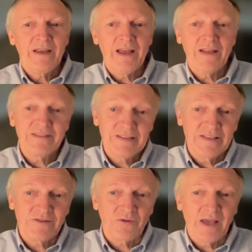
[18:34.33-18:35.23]
And
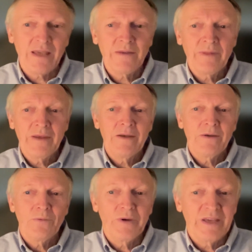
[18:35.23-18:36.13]
since today
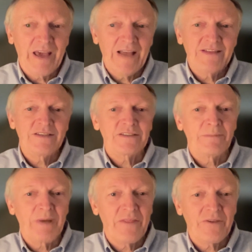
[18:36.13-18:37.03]
we enter the
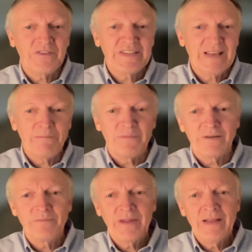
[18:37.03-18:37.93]
month of
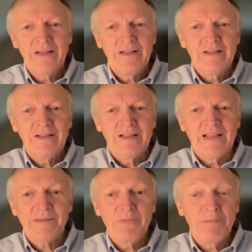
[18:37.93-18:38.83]
December,
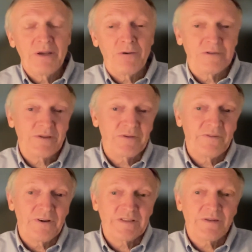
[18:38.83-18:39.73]
let me be also the
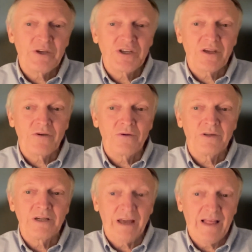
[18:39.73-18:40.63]
first wishing you
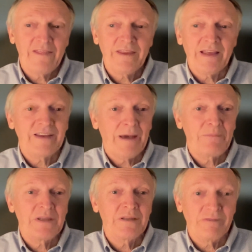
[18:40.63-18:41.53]
a healthy and
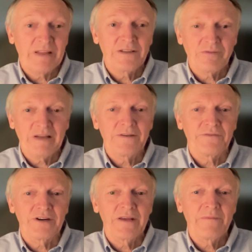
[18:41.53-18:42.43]
happy
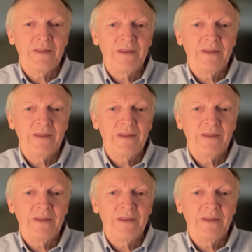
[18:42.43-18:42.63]
2023.